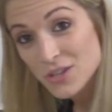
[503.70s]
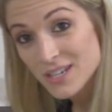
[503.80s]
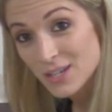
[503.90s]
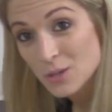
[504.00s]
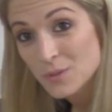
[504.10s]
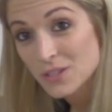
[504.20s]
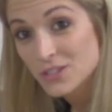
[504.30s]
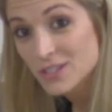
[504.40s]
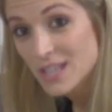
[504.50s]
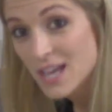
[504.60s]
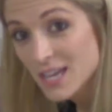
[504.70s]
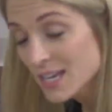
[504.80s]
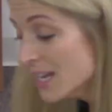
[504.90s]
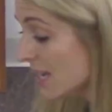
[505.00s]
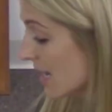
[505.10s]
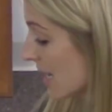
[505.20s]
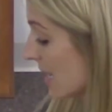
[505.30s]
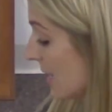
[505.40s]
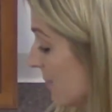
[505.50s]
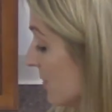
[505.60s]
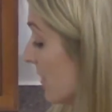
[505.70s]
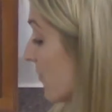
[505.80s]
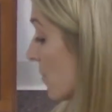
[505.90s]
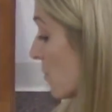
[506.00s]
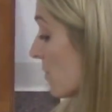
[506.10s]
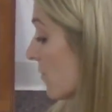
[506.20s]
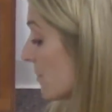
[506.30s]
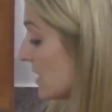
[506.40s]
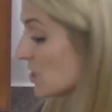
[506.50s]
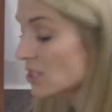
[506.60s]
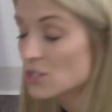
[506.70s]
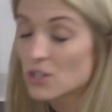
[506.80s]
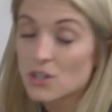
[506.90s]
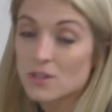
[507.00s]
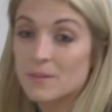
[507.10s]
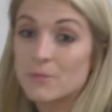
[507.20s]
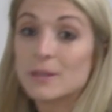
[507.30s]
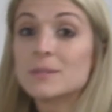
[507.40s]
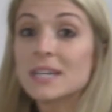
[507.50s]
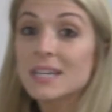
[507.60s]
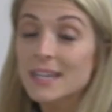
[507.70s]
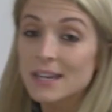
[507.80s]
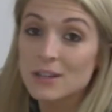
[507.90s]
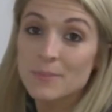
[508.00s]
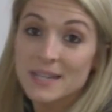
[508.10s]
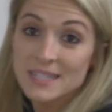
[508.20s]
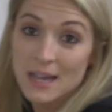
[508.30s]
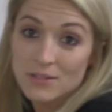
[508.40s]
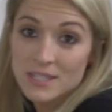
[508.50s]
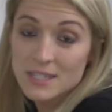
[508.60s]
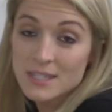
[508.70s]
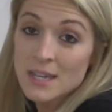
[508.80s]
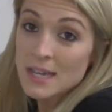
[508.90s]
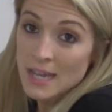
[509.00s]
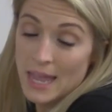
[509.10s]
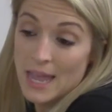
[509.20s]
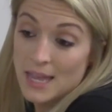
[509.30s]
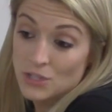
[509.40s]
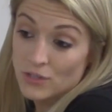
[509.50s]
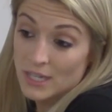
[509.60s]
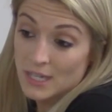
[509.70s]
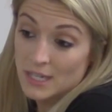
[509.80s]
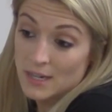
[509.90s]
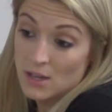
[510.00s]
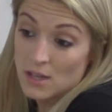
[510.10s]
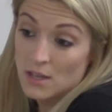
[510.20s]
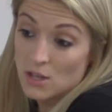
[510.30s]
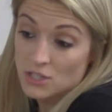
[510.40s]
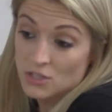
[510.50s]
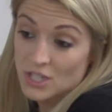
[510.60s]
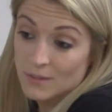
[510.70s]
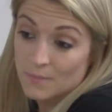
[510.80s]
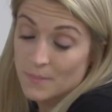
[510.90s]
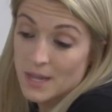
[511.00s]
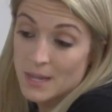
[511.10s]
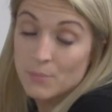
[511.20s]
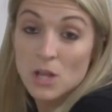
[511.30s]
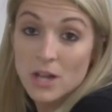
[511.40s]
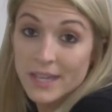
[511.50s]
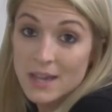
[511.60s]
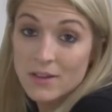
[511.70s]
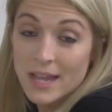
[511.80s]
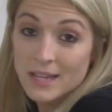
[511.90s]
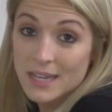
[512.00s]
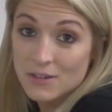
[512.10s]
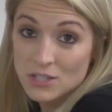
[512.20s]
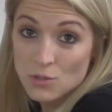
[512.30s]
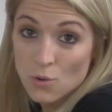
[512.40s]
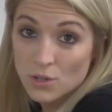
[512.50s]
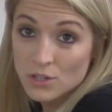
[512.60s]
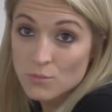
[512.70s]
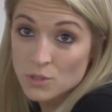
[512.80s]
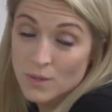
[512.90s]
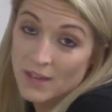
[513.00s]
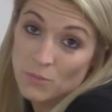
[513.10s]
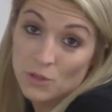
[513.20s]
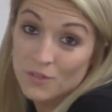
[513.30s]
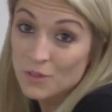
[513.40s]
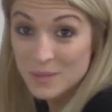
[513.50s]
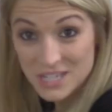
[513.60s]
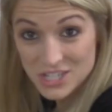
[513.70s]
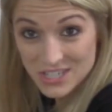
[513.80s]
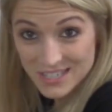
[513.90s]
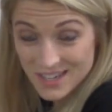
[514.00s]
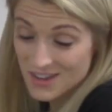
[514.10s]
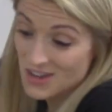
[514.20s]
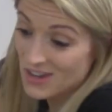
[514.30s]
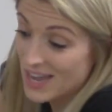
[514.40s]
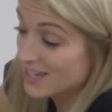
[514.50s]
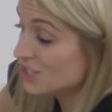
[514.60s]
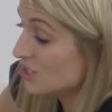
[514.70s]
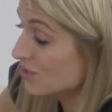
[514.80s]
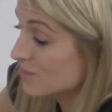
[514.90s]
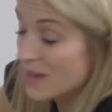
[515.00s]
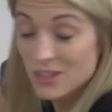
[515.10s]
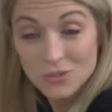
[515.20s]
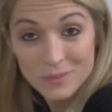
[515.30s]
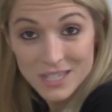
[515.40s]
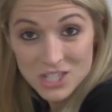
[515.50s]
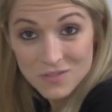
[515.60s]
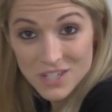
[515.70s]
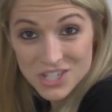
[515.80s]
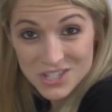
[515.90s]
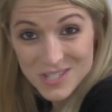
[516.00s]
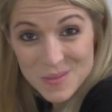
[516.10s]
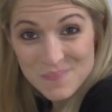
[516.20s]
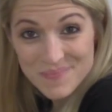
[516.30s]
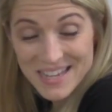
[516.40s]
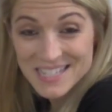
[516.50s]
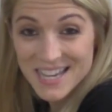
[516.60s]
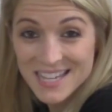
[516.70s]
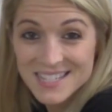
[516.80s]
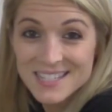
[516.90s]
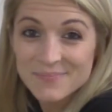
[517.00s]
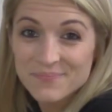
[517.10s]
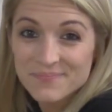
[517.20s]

and I hope you learned a lot. For more information, you can go to my website, Carrie Buys Houses, and you can also check my blog out at Carrie's Corner, which will have more information on how to choose bathroom and kitchen fixtures. Thanks, guys.